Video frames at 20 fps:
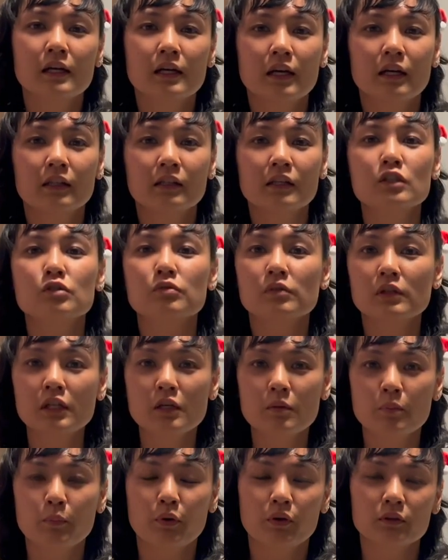And that's really
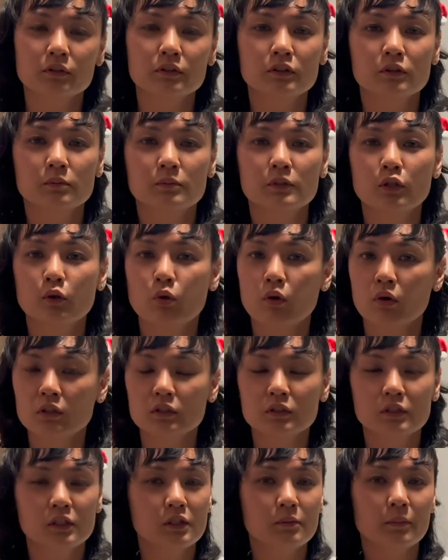important to me.
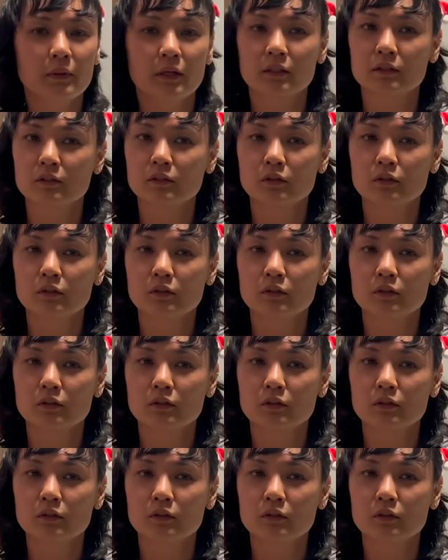Quality, man.